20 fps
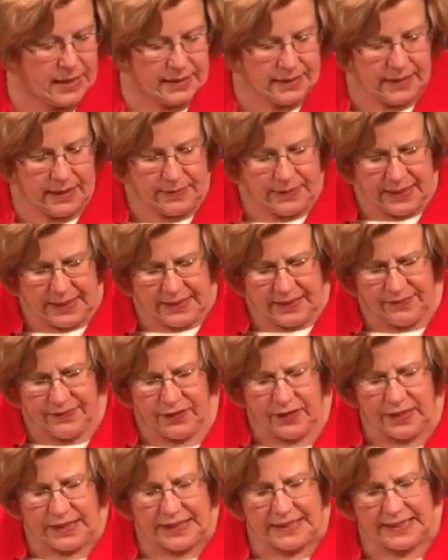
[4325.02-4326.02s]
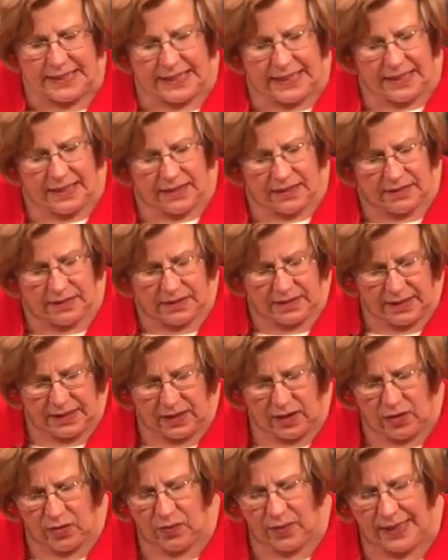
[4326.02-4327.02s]
Sometimes if you can see
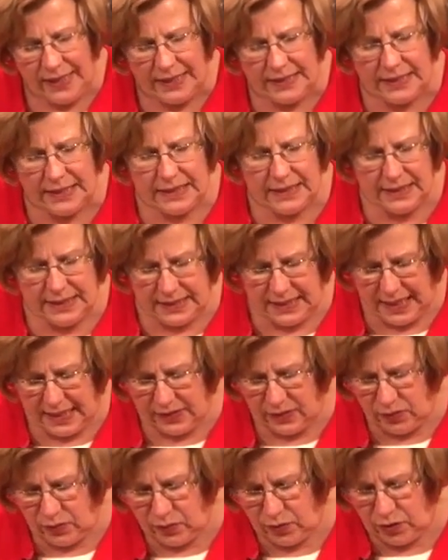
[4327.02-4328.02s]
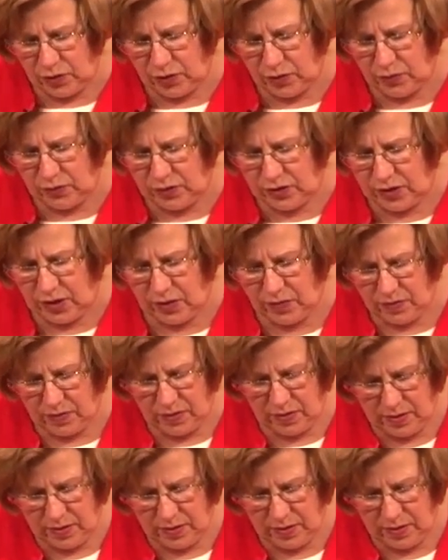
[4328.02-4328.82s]
the oasis, it's not too cute, so